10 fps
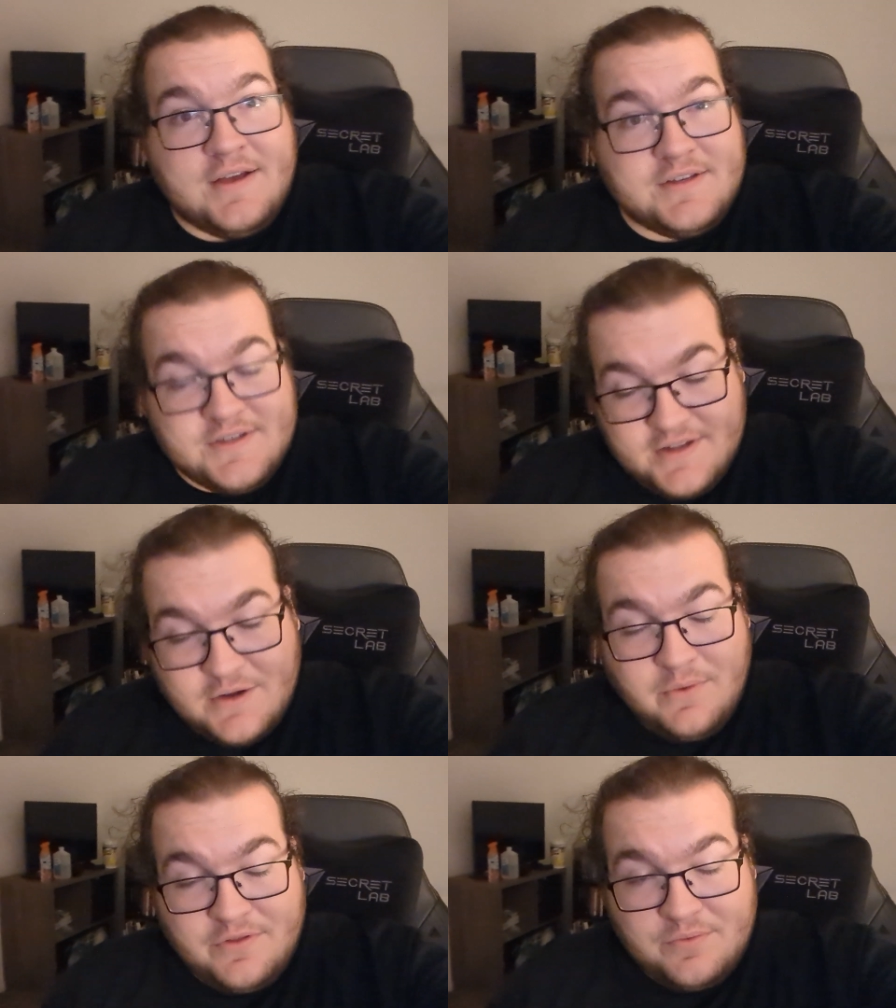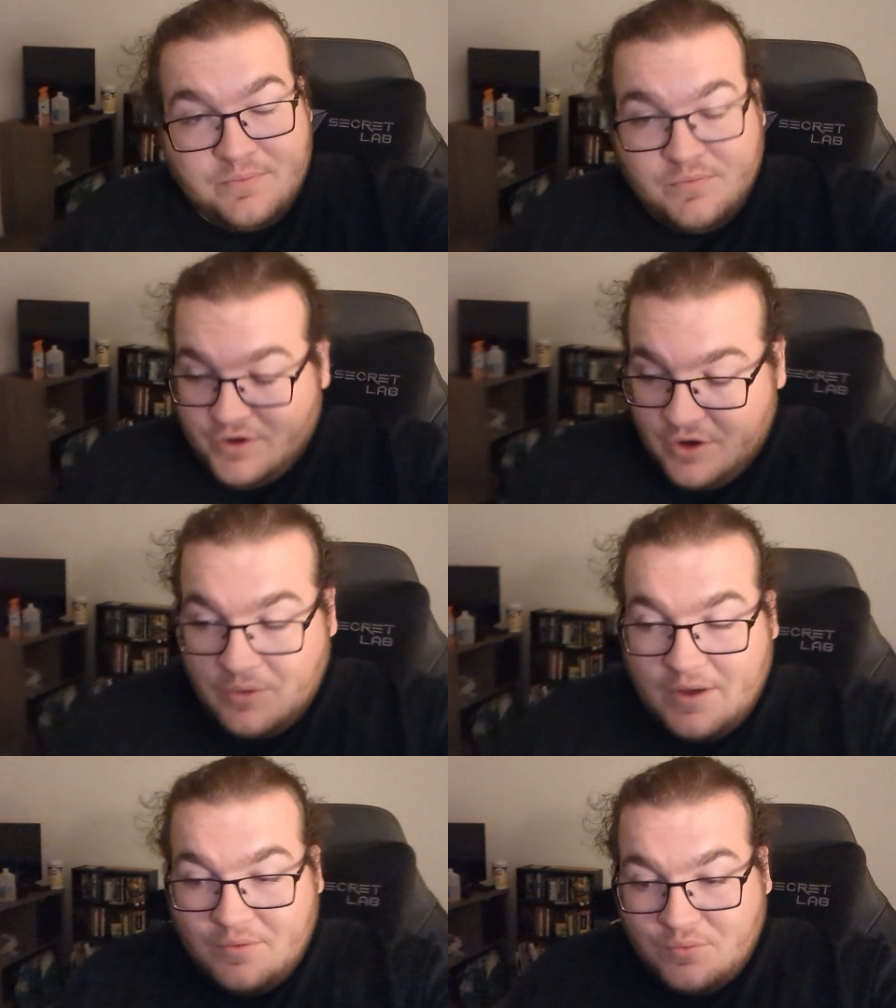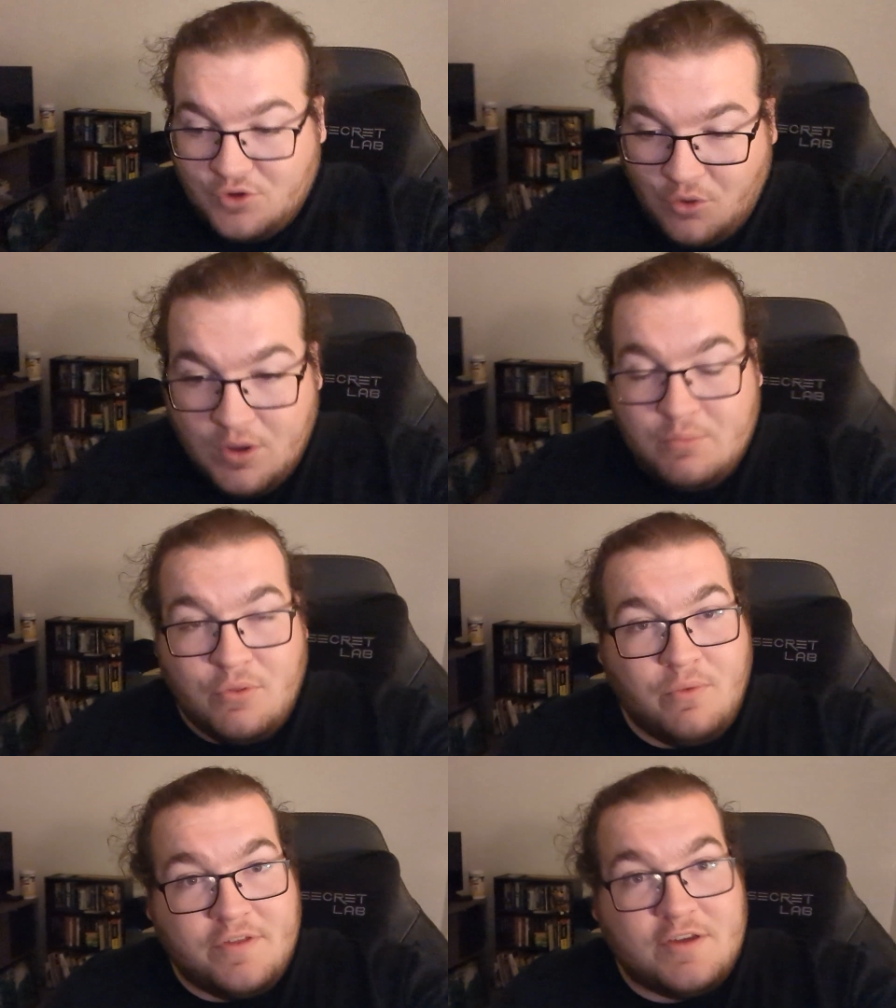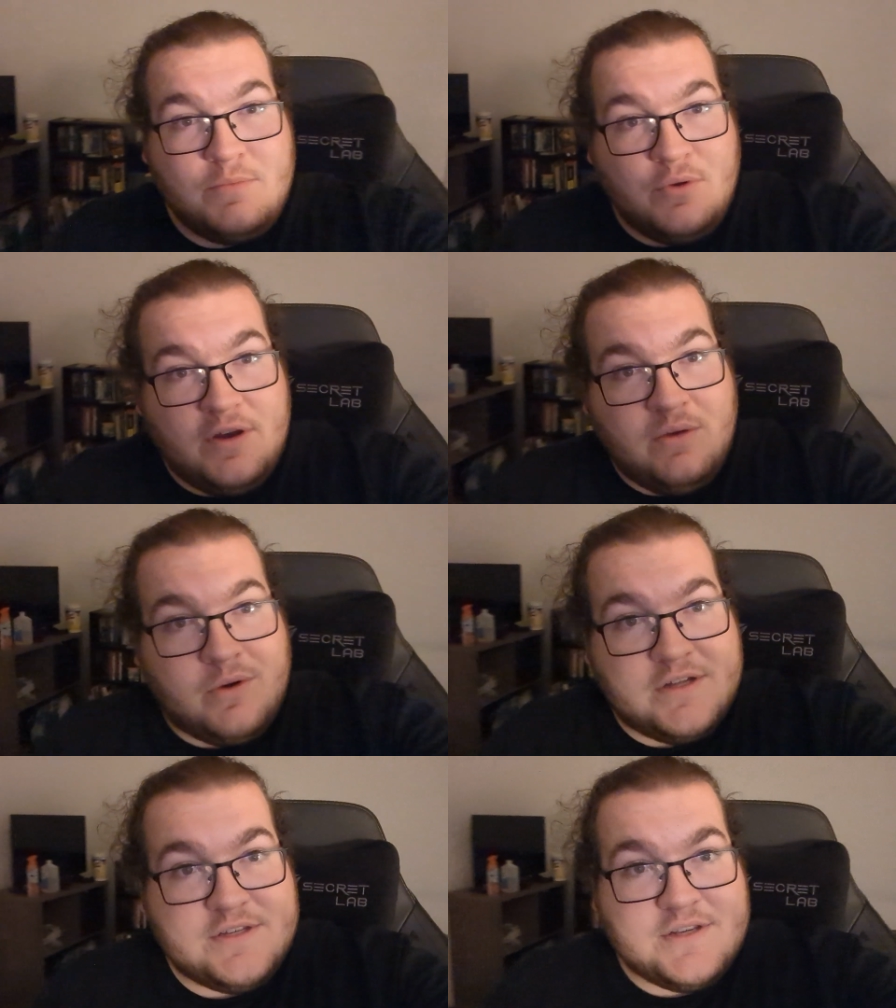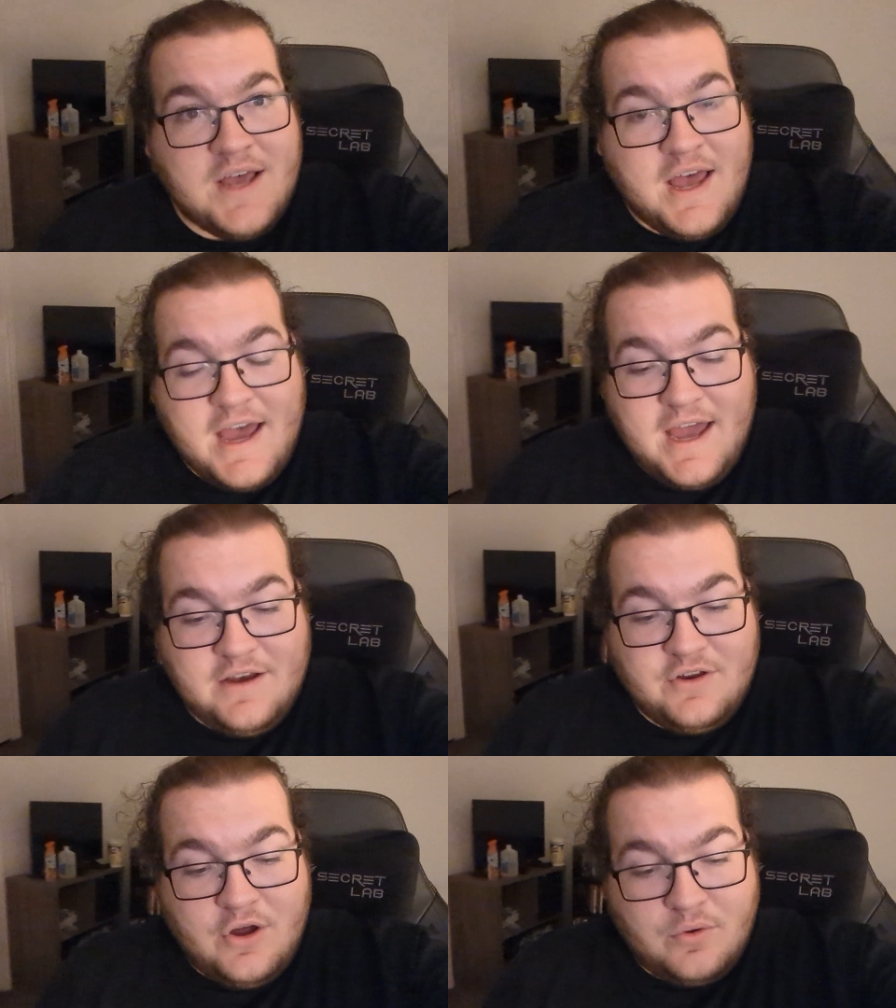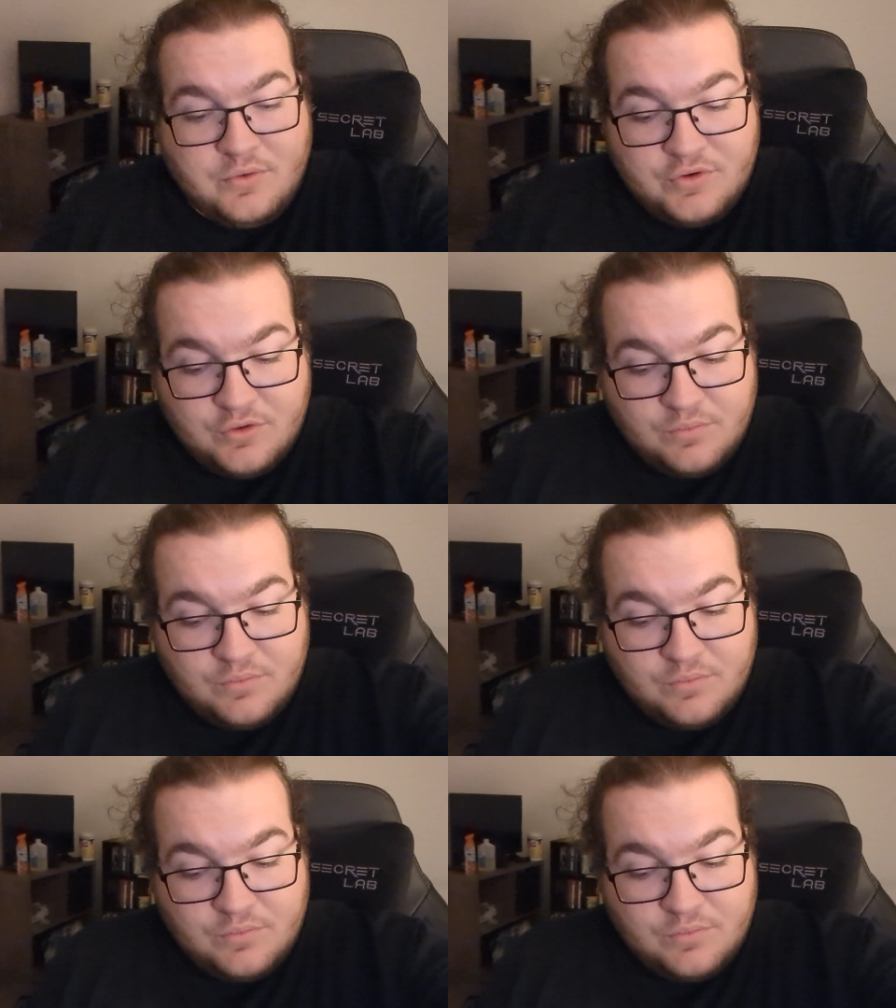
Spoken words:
stick with, going with what the community wants, and,